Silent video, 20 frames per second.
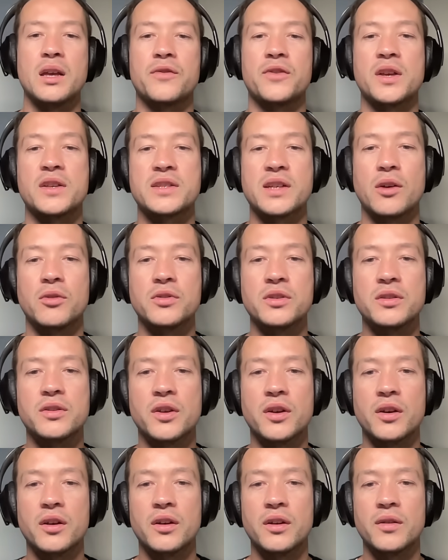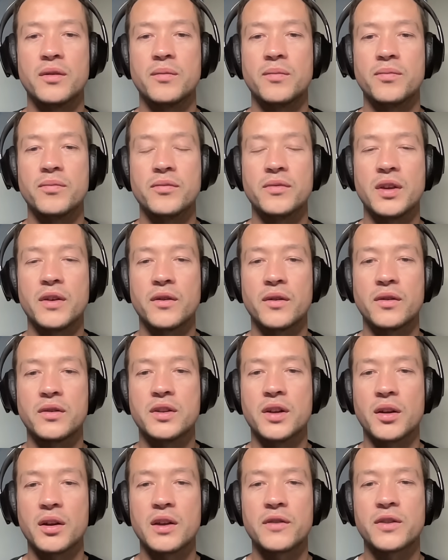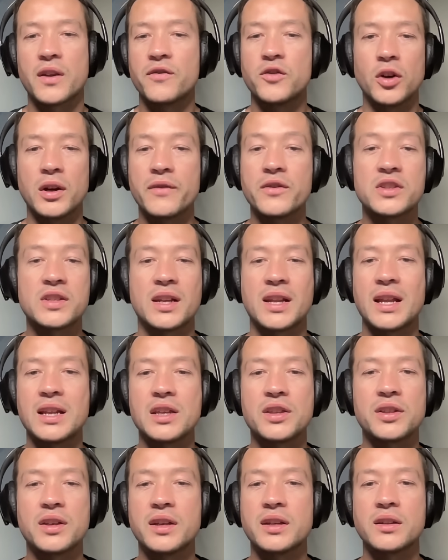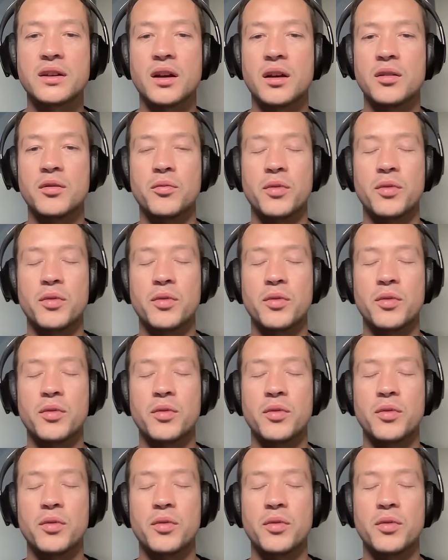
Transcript: If they tell you that, if they've not even said anything